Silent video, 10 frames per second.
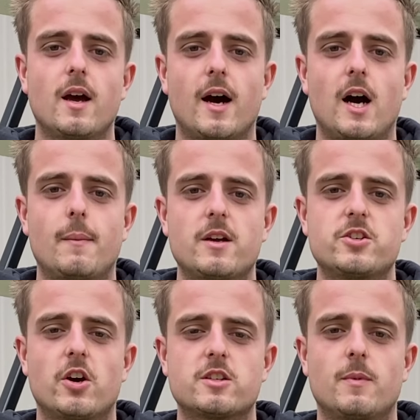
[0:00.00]
As
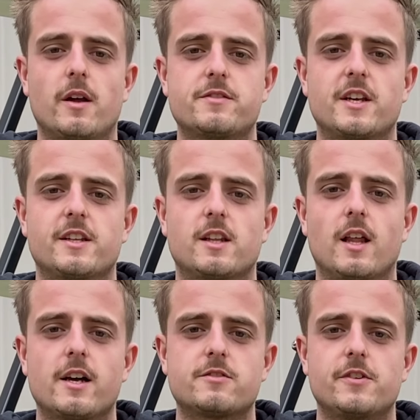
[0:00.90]
you guys might have seen in the
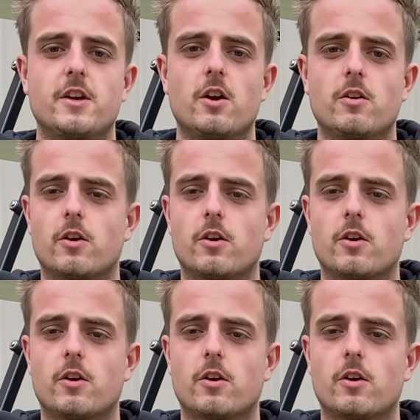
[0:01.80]
last video,